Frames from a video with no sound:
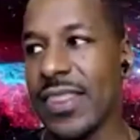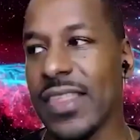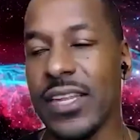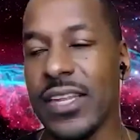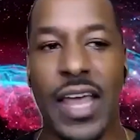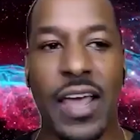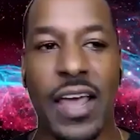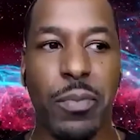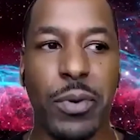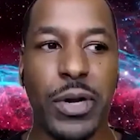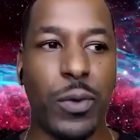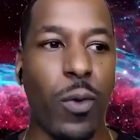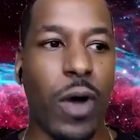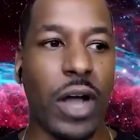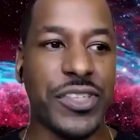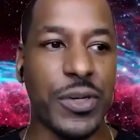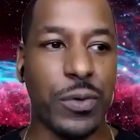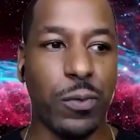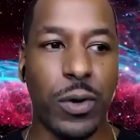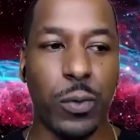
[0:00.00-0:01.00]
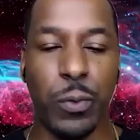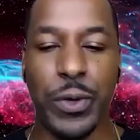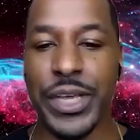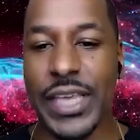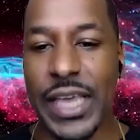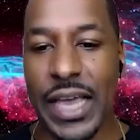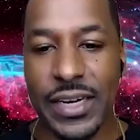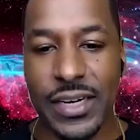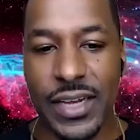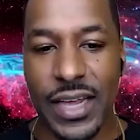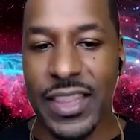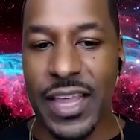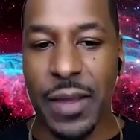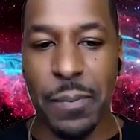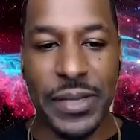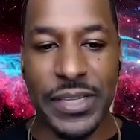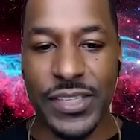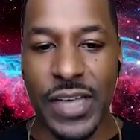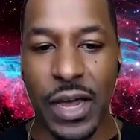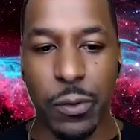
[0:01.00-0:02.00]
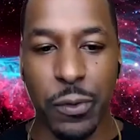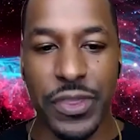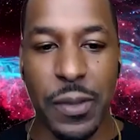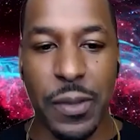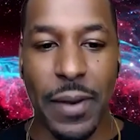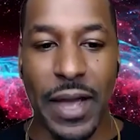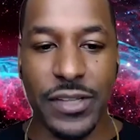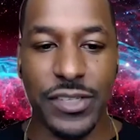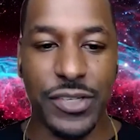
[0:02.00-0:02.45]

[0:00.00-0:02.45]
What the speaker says: everybody watch it on the weekend and then be done with it by Tuesday.